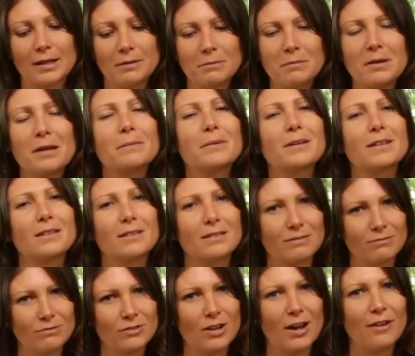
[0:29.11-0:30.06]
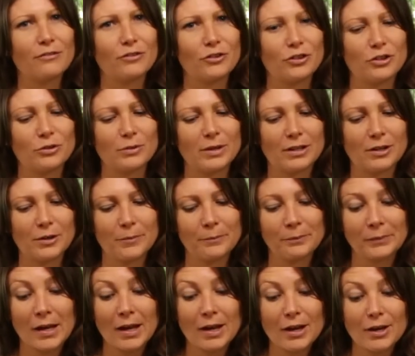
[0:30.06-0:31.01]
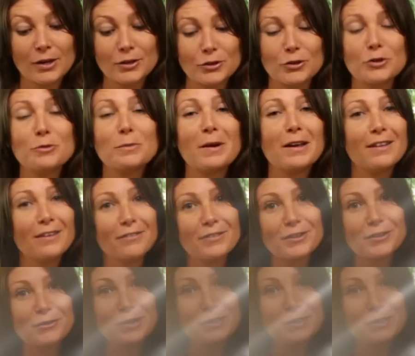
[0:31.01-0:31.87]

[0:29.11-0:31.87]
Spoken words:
and maybe not for you either. So you might love this